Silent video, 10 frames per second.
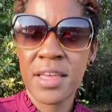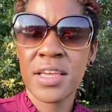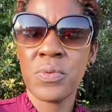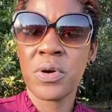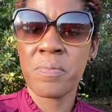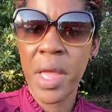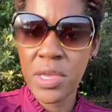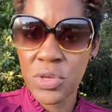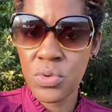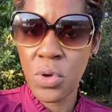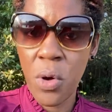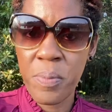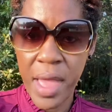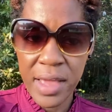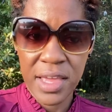He will make you go
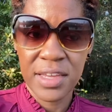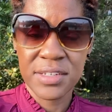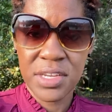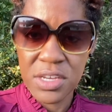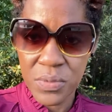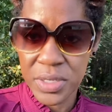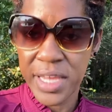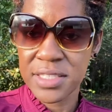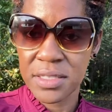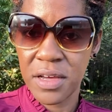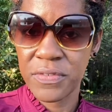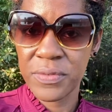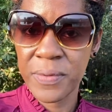back and deal with that stuff.